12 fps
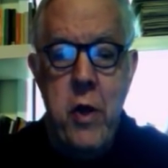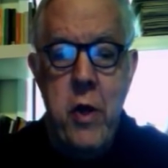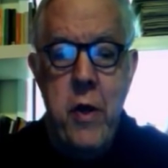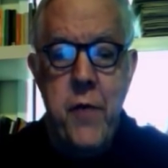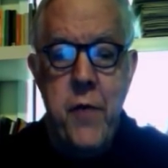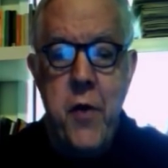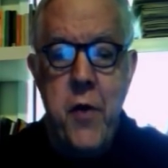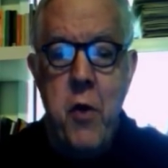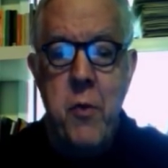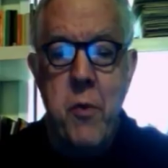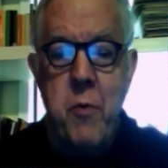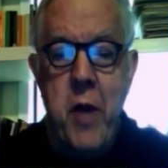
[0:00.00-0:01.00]
The
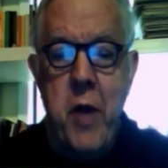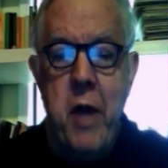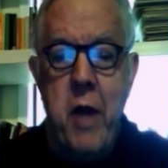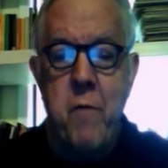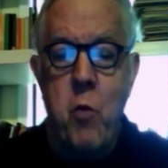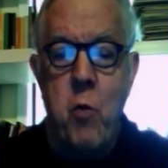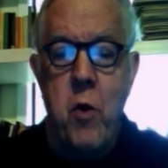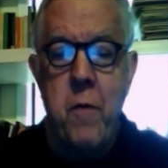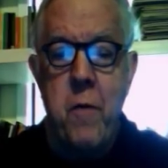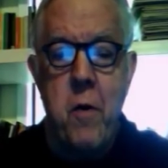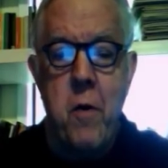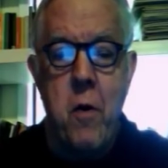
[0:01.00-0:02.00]
humans were native to Earth,
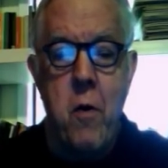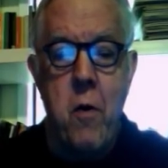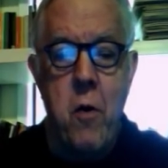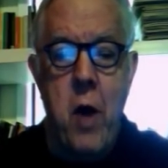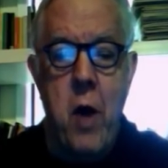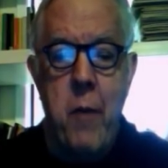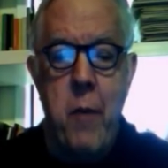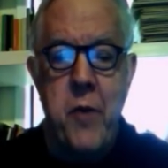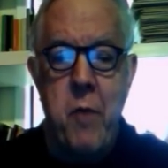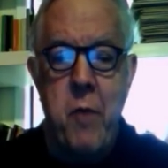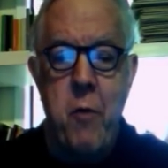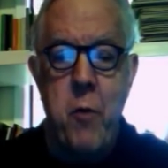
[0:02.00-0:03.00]
or hominids
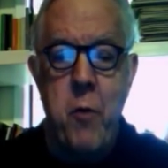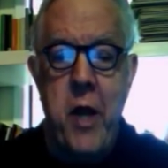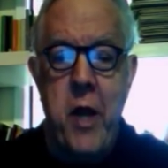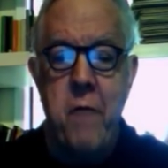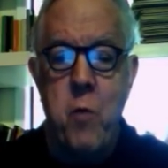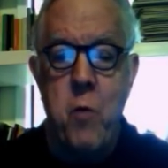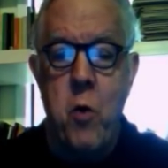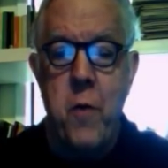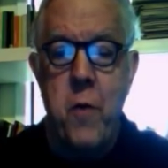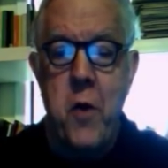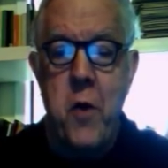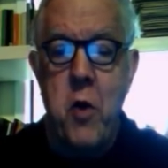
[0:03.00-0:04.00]
rather, were native to Earth,
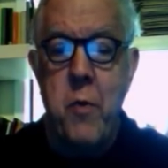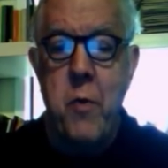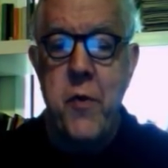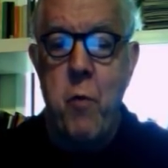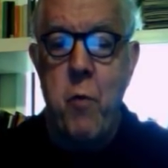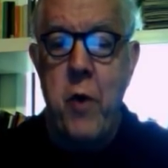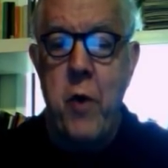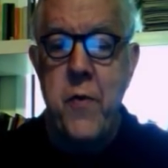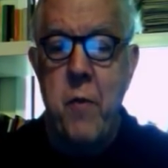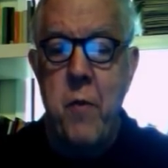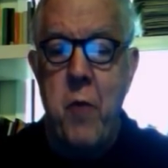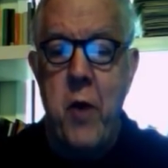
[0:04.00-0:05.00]
and humans arose in the
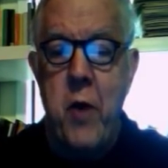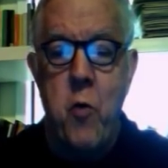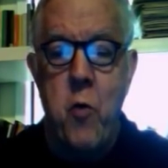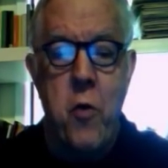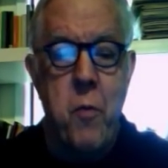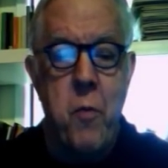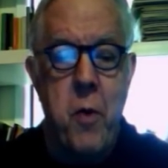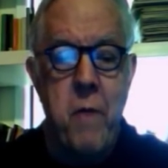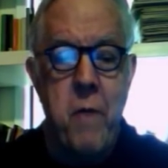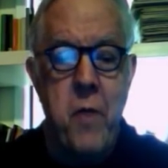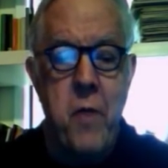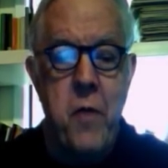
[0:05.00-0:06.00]
bright northern part of
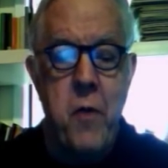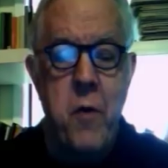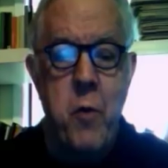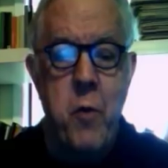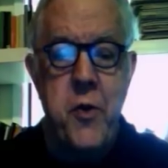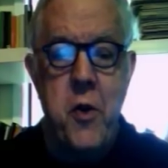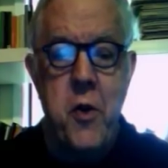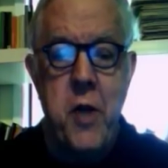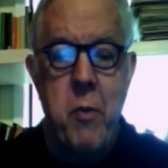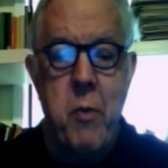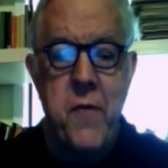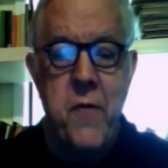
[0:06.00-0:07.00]
the original double
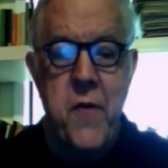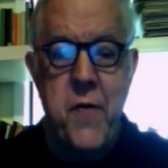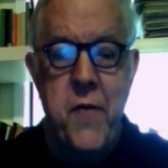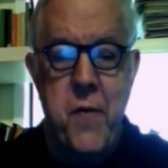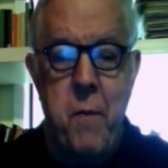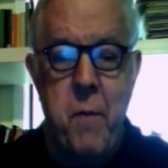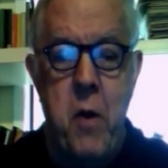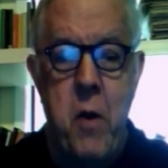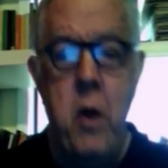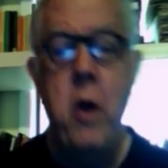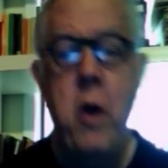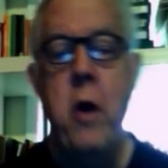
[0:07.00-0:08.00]
system.
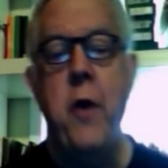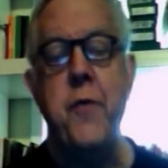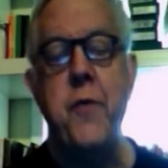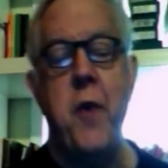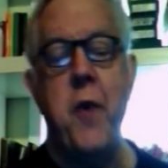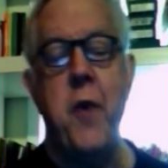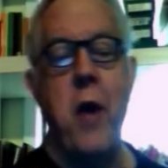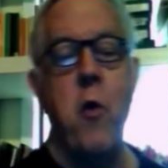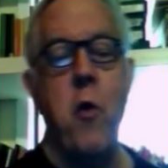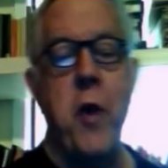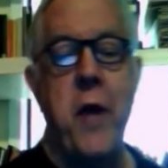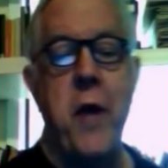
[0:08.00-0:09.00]
So not only
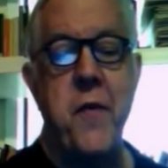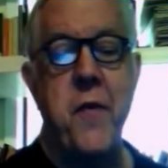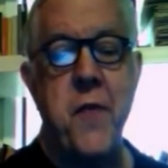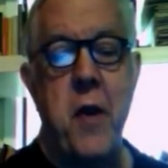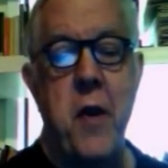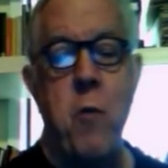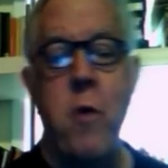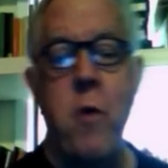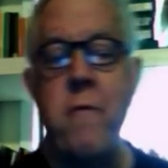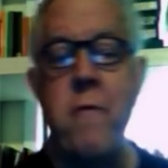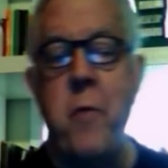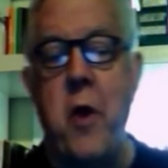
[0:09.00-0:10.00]
not descended one from
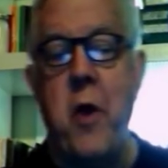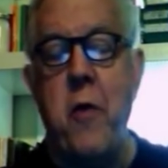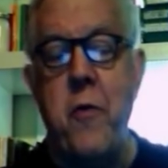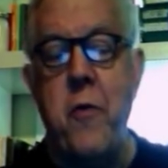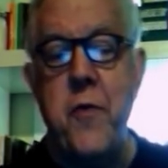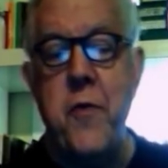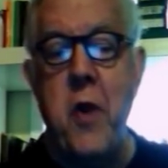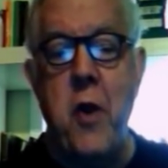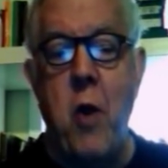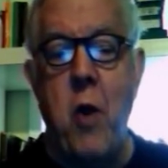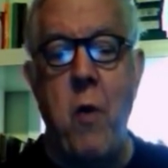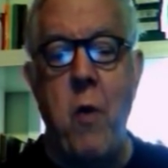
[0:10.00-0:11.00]
the other, there's
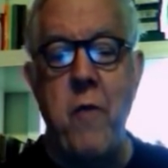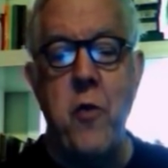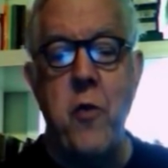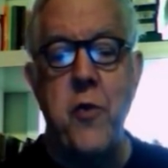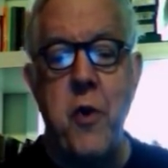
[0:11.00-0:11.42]
no evolutionary